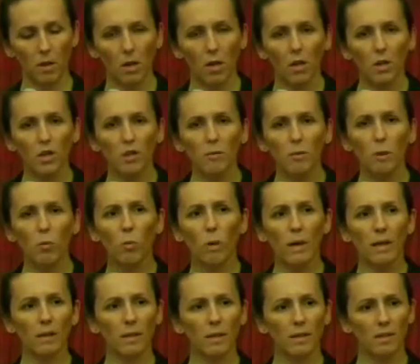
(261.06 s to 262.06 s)
You've been
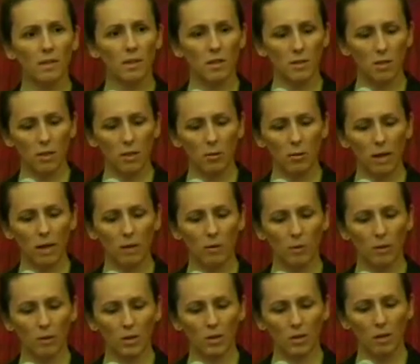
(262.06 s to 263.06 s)
awake less than 2
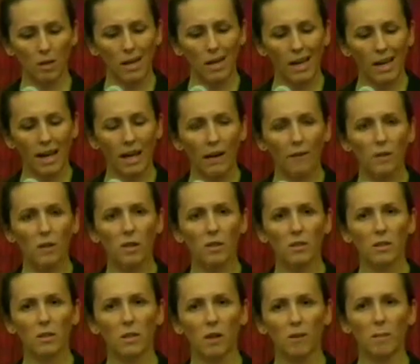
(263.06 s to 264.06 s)
hours. Half a
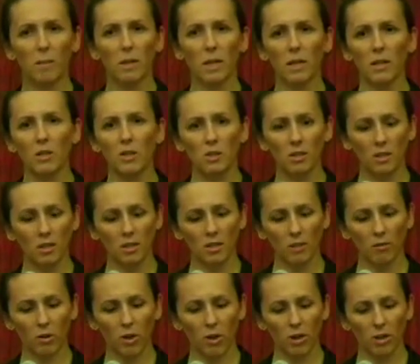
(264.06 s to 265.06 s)
dozen government agencies
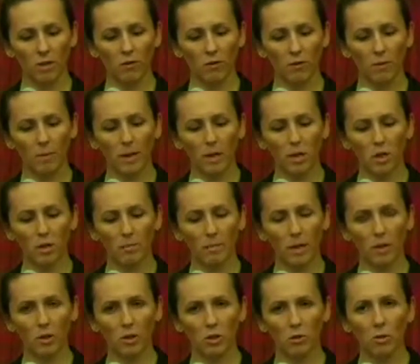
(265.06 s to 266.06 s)
have logged information
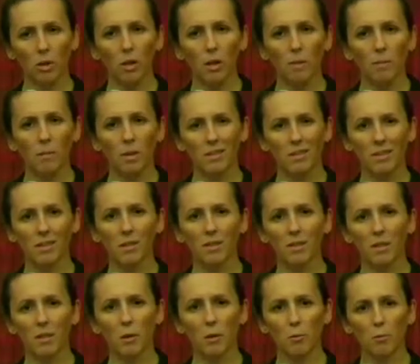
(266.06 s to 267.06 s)
about you, plus at
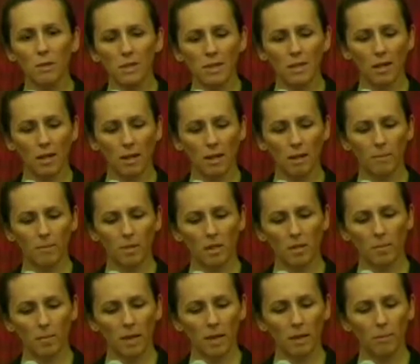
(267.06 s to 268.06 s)
least 3 times
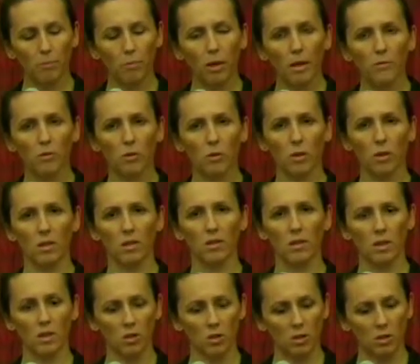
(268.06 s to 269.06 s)
as many private
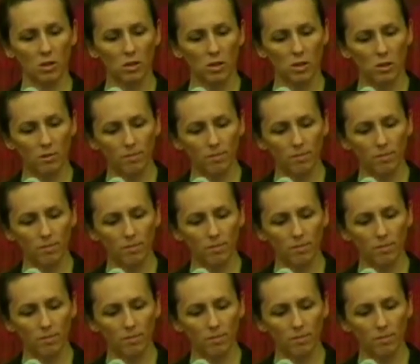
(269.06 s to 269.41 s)
organizations.